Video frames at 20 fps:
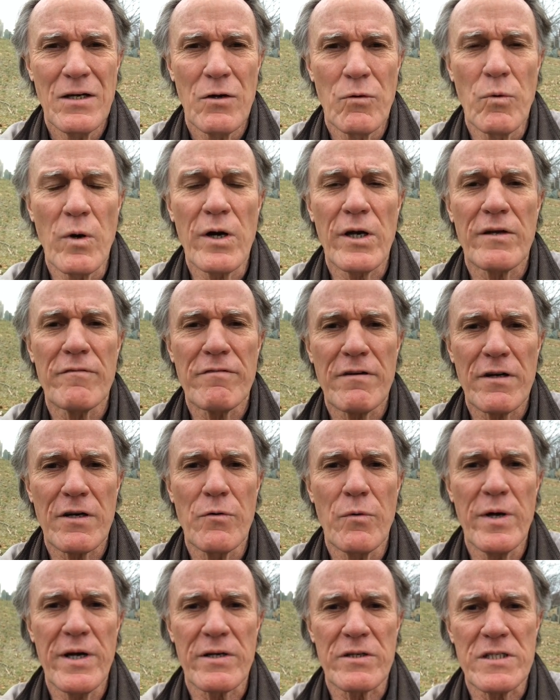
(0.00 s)
We're in a very
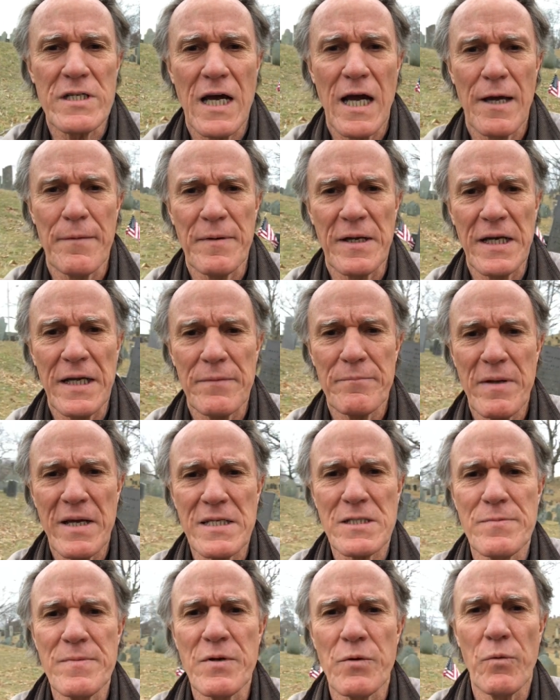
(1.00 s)
weird time, and it
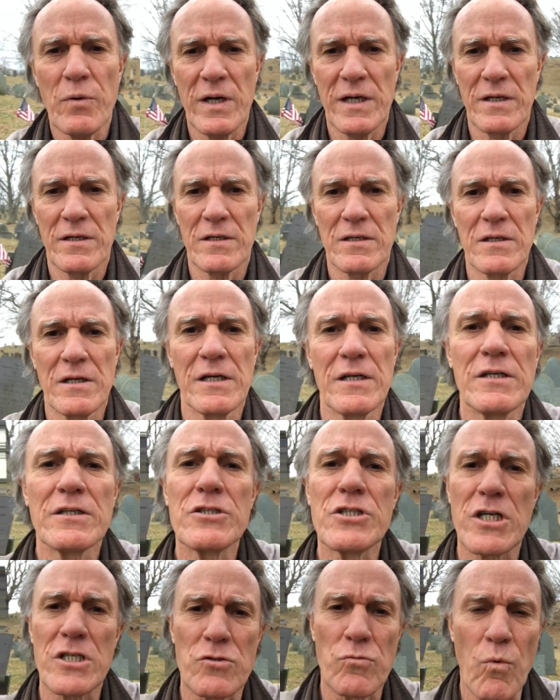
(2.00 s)
makes me wonder
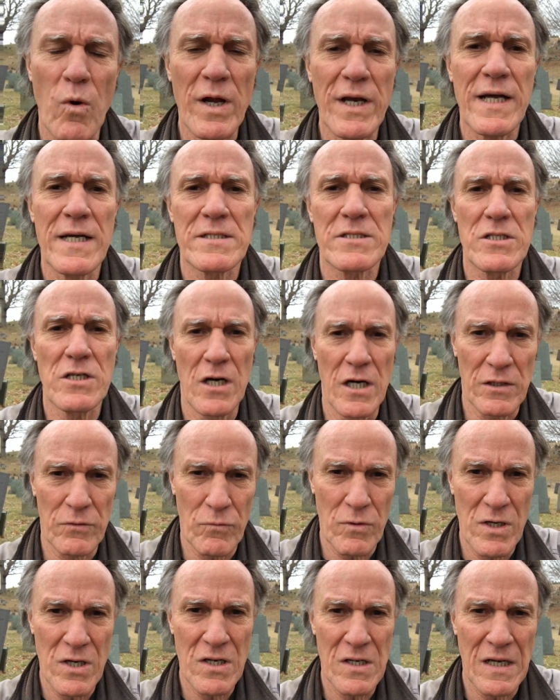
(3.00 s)
just what has gone
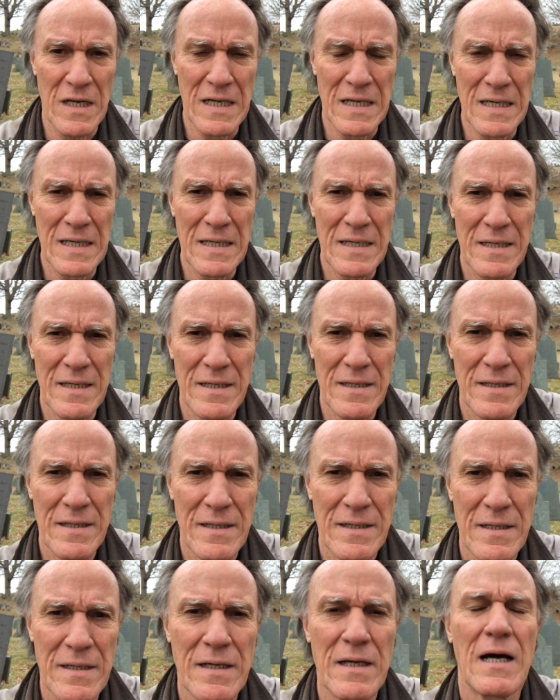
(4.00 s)
wrong.
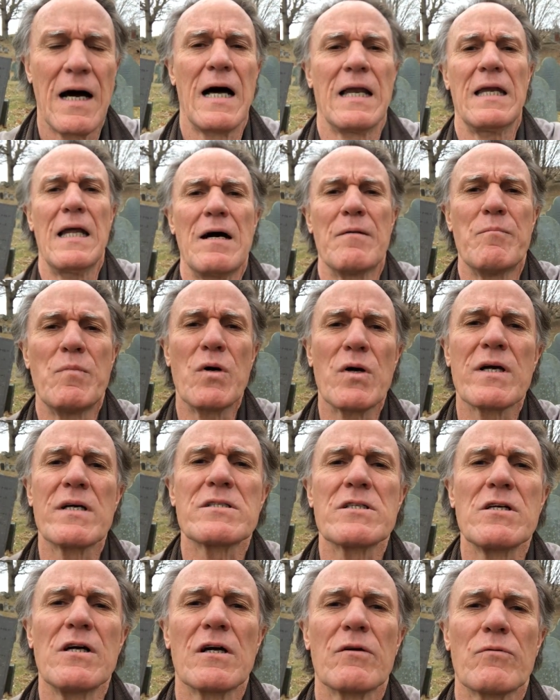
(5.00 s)
A lot more
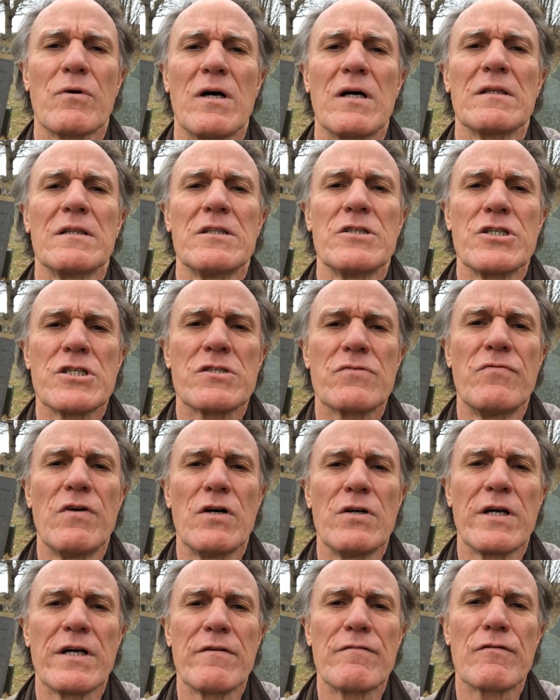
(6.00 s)
has gone wrong than just
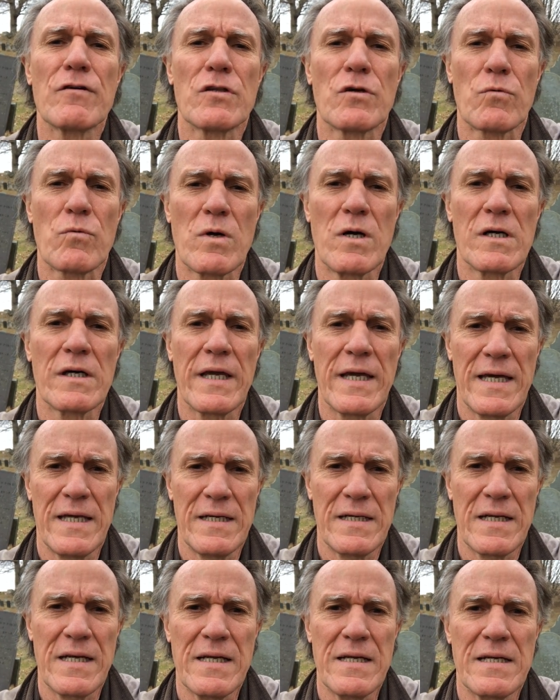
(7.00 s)
voting for the wrong
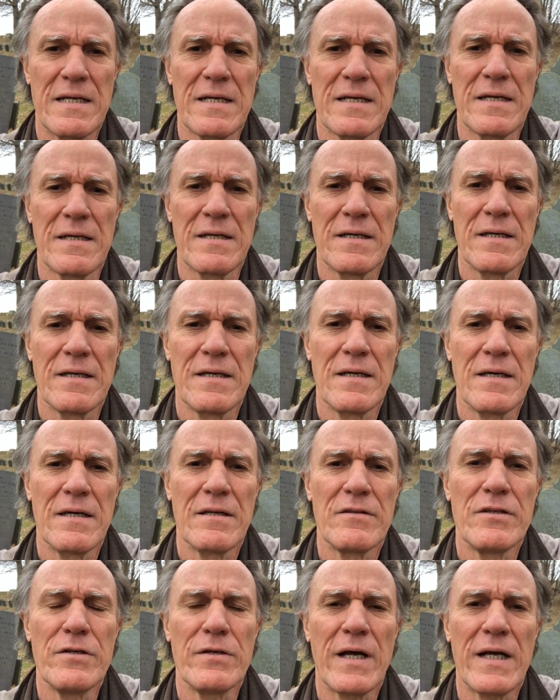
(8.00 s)
candidate.
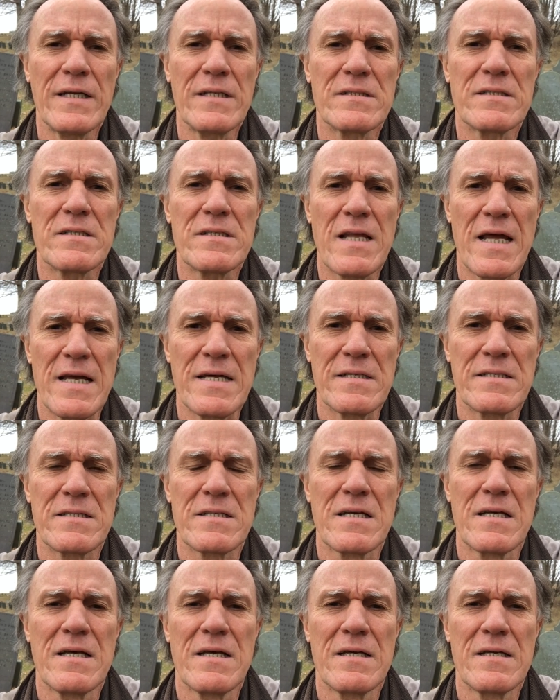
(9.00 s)
The United
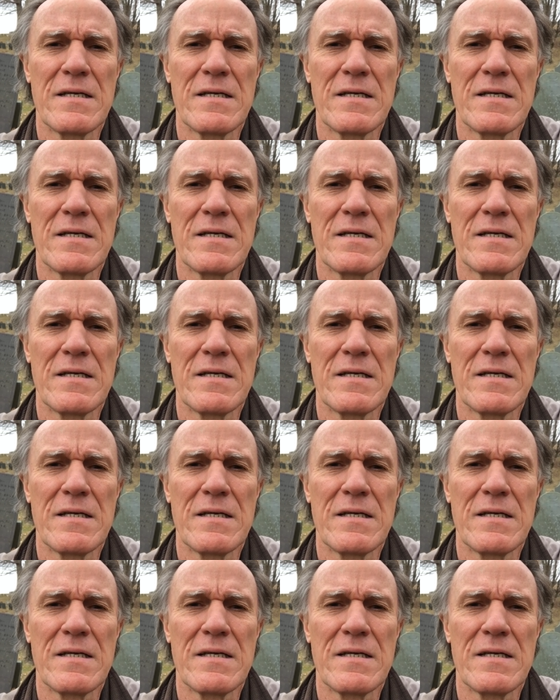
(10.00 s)
States